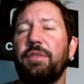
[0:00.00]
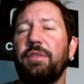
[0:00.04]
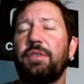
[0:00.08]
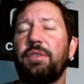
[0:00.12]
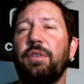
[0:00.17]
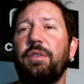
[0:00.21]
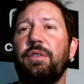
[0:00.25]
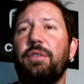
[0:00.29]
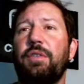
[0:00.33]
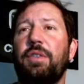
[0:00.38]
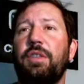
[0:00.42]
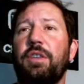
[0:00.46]

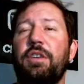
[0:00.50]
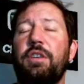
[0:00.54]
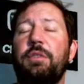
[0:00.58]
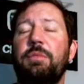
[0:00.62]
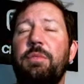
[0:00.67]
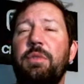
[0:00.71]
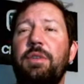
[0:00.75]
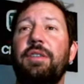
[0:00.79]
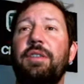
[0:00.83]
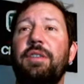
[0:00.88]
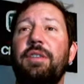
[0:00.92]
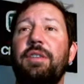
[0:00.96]
So the
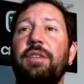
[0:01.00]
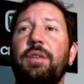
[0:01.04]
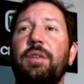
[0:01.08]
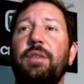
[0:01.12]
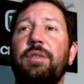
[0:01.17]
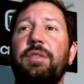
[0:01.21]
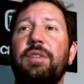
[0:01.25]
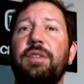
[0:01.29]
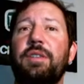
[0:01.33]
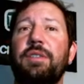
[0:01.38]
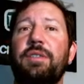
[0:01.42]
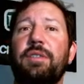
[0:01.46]
community is
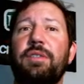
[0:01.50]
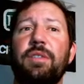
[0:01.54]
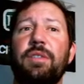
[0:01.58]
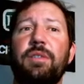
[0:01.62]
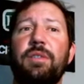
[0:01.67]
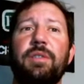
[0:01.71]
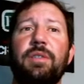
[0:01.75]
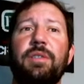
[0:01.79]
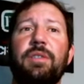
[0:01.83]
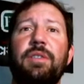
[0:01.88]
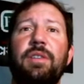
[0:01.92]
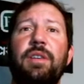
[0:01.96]
hosting the
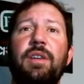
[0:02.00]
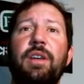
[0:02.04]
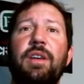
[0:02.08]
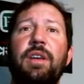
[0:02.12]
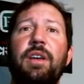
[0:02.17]
servers.